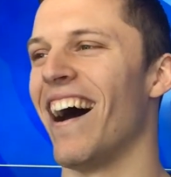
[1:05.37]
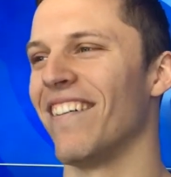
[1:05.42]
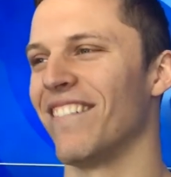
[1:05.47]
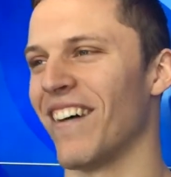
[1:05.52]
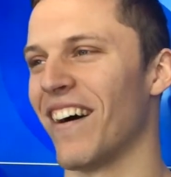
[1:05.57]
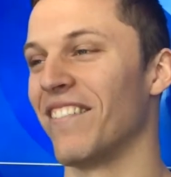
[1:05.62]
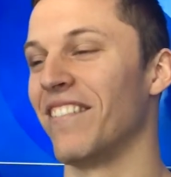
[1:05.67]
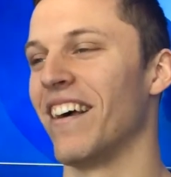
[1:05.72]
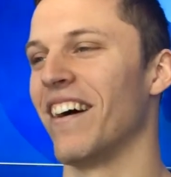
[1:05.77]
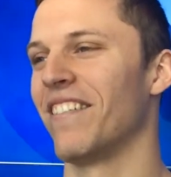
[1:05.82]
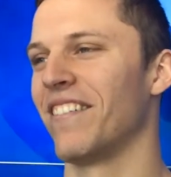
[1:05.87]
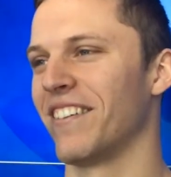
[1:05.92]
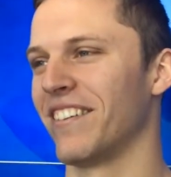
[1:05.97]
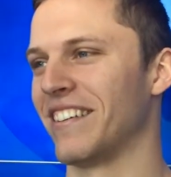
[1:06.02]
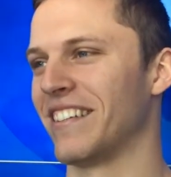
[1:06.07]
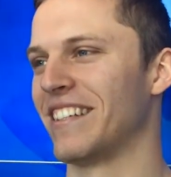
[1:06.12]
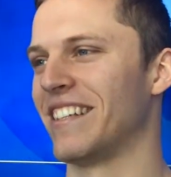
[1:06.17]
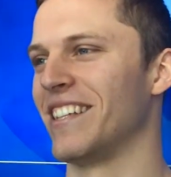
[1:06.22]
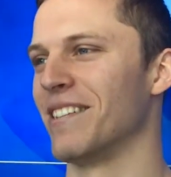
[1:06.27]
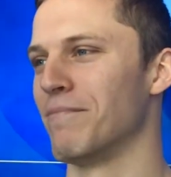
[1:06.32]
I've, I've,
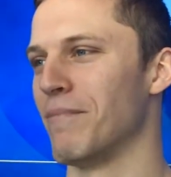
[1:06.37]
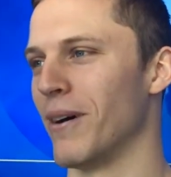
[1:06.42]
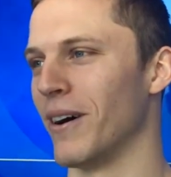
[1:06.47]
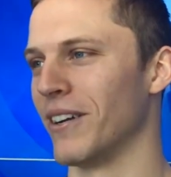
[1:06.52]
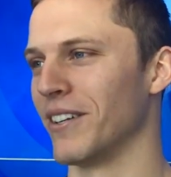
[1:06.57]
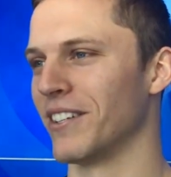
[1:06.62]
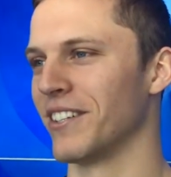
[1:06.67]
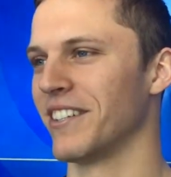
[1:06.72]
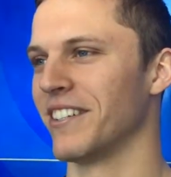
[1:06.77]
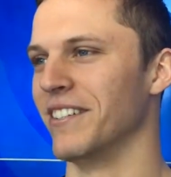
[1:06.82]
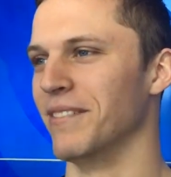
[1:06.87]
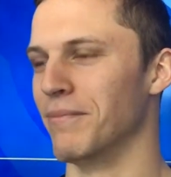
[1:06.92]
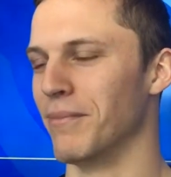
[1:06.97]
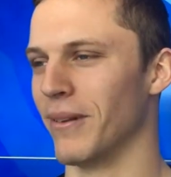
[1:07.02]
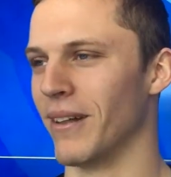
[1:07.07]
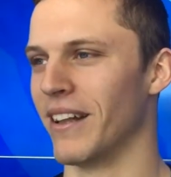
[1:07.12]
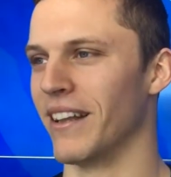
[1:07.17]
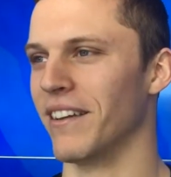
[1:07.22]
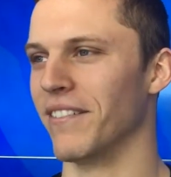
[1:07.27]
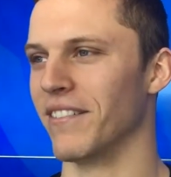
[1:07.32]
definitely seen the punch
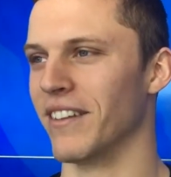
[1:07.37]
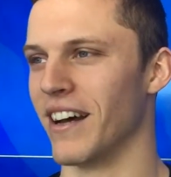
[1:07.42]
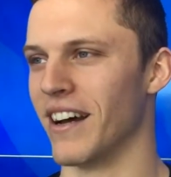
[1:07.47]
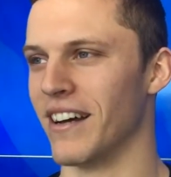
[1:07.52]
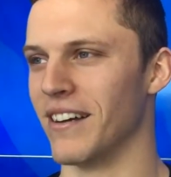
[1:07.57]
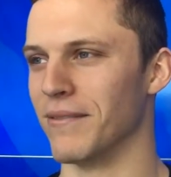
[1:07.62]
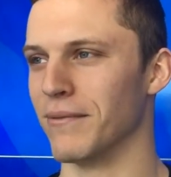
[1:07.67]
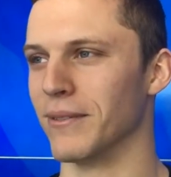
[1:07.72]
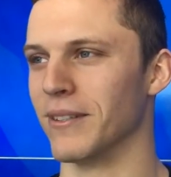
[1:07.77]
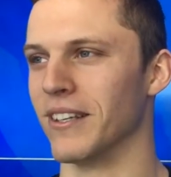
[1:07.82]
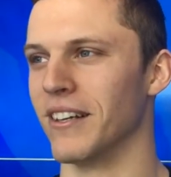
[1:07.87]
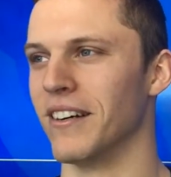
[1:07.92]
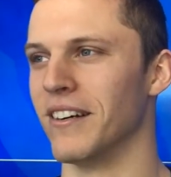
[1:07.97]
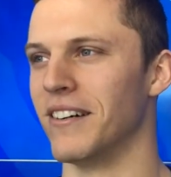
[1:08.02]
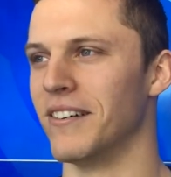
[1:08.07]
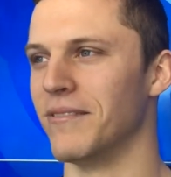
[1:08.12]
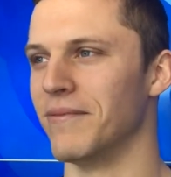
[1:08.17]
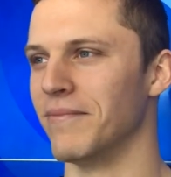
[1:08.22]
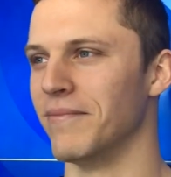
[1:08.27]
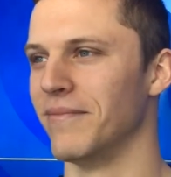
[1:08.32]
plenty of times.
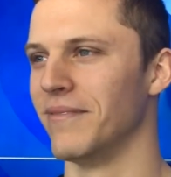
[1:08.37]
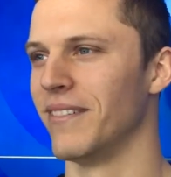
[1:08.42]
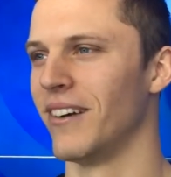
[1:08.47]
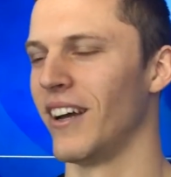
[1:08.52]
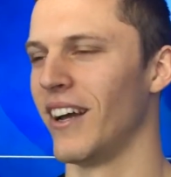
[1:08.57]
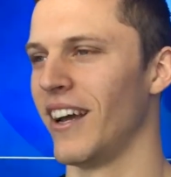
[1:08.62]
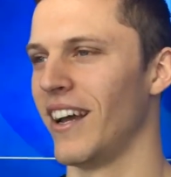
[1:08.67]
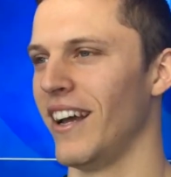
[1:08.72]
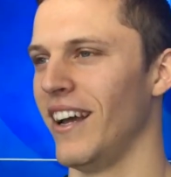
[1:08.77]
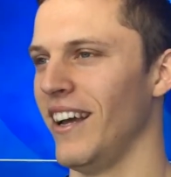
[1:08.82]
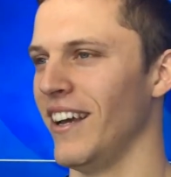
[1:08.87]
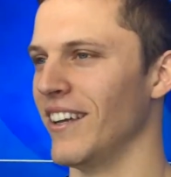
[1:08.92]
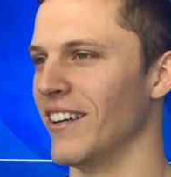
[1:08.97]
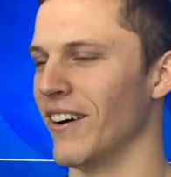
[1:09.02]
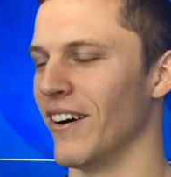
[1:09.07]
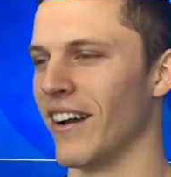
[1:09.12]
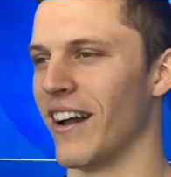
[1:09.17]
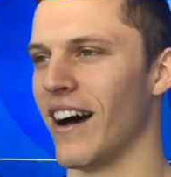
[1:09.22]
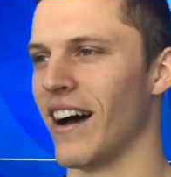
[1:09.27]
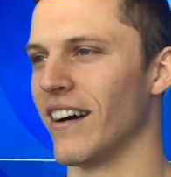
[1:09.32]
Um, you
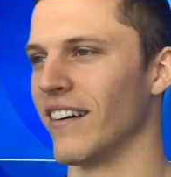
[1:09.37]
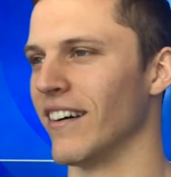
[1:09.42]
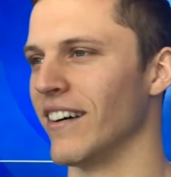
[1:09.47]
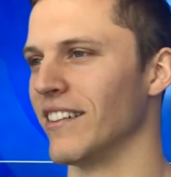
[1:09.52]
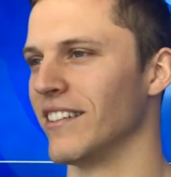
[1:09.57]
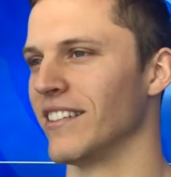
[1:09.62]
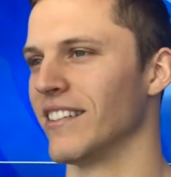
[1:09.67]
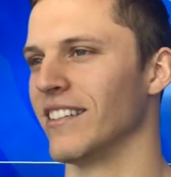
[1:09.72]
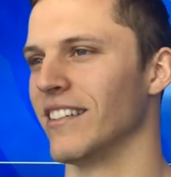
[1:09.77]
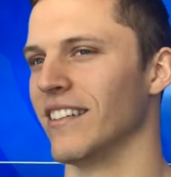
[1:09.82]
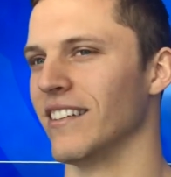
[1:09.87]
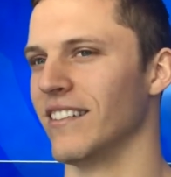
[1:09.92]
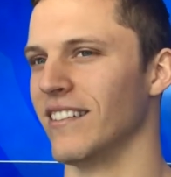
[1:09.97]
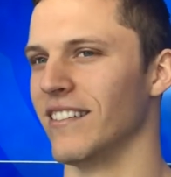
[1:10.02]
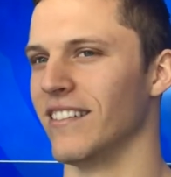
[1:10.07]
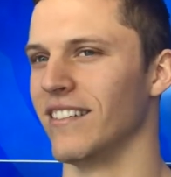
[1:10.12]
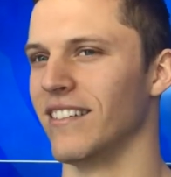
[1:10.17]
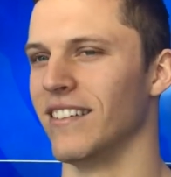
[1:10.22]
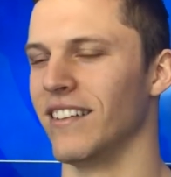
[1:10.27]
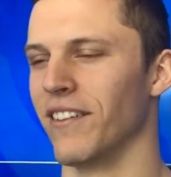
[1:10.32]
know, and highlights
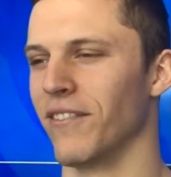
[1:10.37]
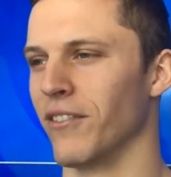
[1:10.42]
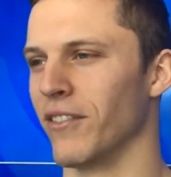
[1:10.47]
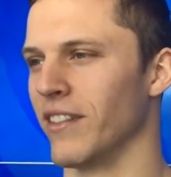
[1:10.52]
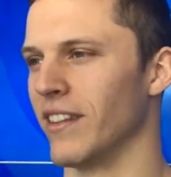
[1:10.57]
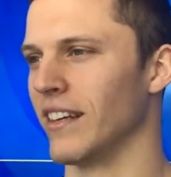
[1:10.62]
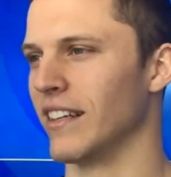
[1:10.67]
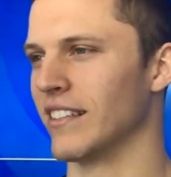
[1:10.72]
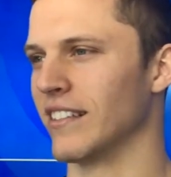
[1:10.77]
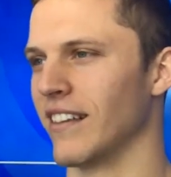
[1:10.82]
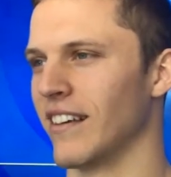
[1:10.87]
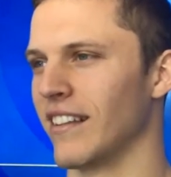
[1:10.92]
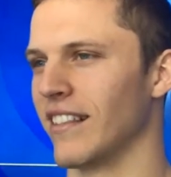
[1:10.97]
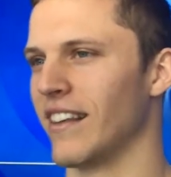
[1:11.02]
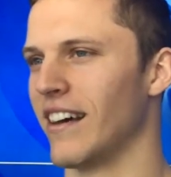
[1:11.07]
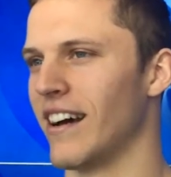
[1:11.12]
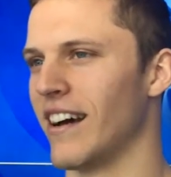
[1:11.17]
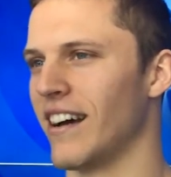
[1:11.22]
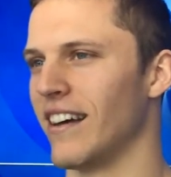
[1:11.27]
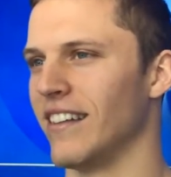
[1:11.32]
and different things
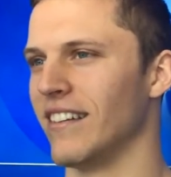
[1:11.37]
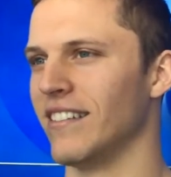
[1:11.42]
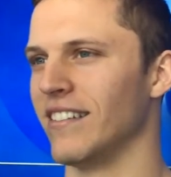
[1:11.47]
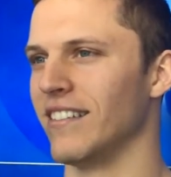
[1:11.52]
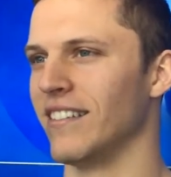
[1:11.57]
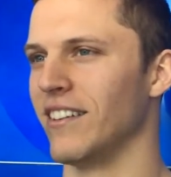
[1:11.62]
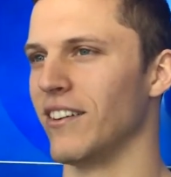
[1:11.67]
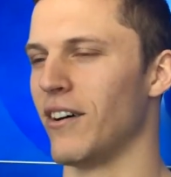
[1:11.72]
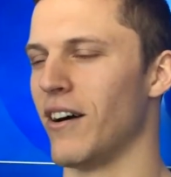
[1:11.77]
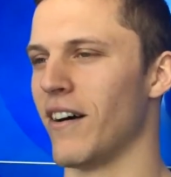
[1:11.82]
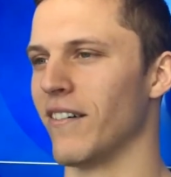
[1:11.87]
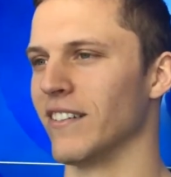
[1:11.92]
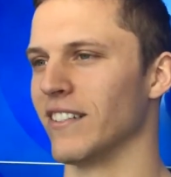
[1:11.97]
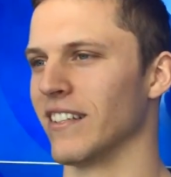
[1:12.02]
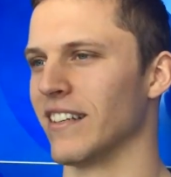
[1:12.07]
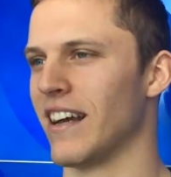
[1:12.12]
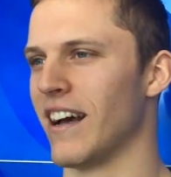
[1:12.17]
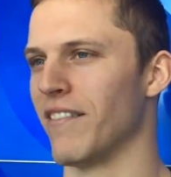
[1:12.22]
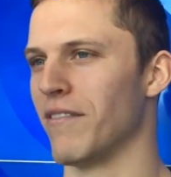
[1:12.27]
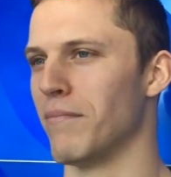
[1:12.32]
like that. And you know,
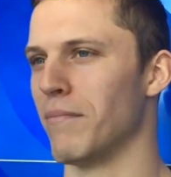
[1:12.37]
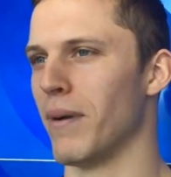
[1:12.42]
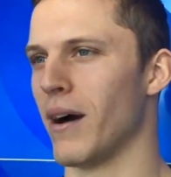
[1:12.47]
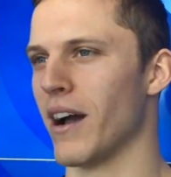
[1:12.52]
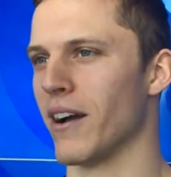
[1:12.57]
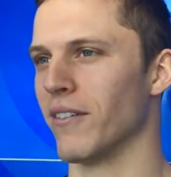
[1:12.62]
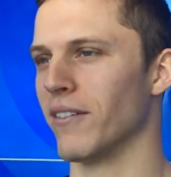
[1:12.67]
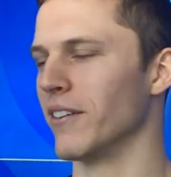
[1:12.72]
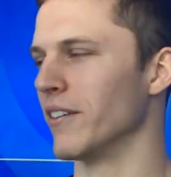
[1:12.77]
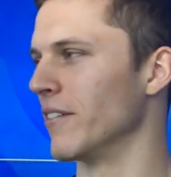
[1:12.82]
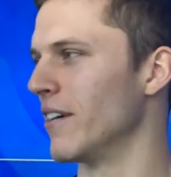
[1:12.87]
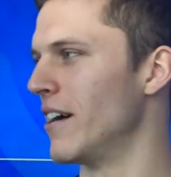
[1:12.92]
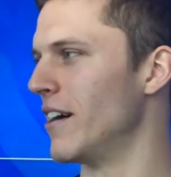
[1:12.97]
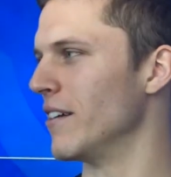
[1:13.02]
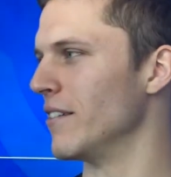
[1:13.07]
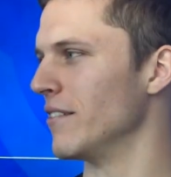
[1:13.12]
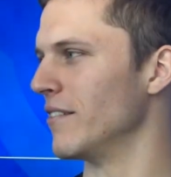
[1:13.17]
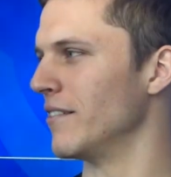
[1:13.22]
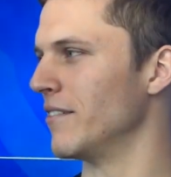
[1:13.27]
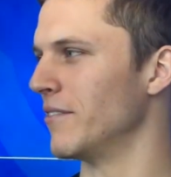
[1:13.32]
obviously having Byron
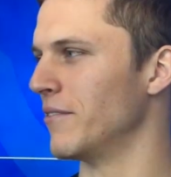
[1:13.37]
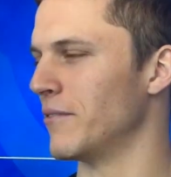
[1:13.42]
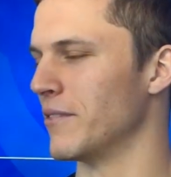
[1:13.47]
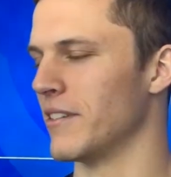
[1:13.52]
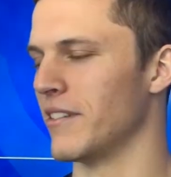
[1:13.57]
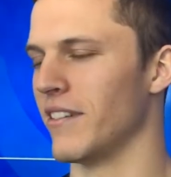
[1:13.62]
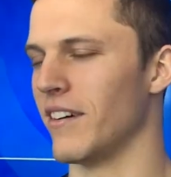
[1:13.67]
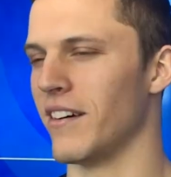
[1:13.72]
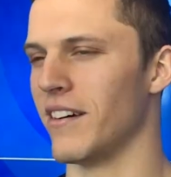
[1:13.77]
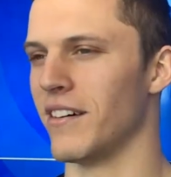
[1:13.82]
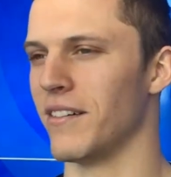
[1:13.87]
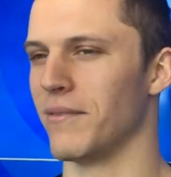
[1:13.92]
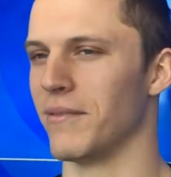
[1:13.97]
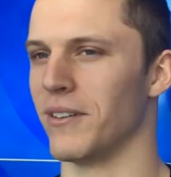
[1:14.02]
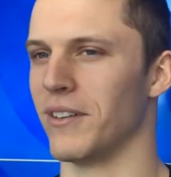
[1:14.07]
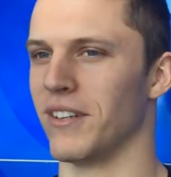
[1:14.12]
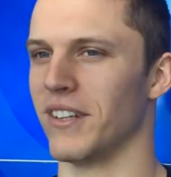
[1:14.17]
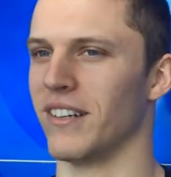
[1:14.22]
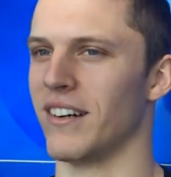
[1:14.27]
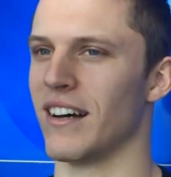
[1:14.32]
around, uh,
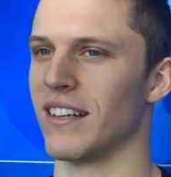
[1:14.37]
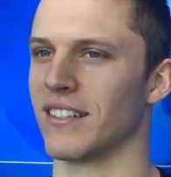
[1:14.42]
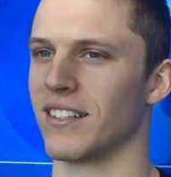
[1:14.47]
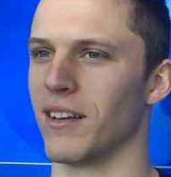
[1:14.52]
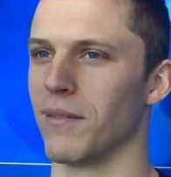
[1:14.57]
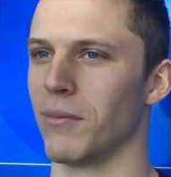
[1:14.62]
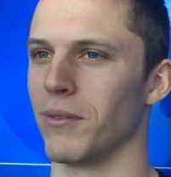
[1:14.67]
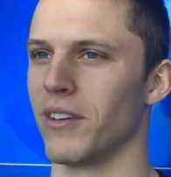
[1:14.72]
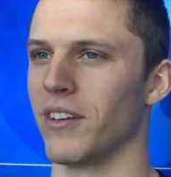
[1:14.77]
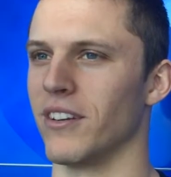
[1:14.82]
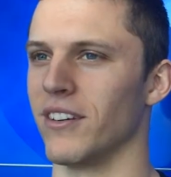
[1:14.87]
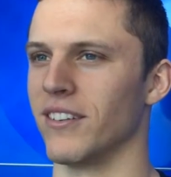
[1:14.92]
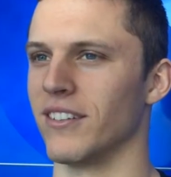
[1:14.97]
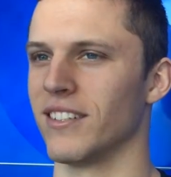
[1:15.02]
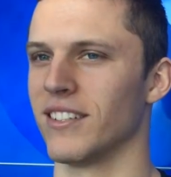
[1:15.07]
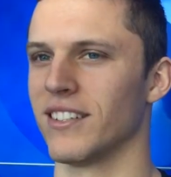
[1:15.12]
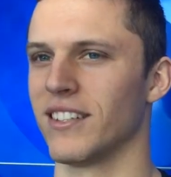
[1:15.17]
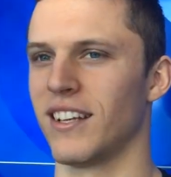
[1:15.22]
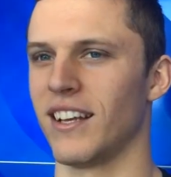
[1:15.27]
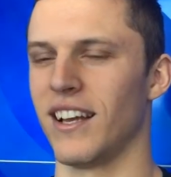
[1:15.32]
you know, the last couple of
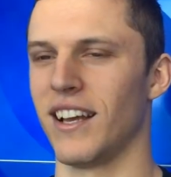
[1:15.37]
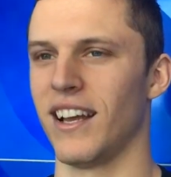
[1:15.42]
years,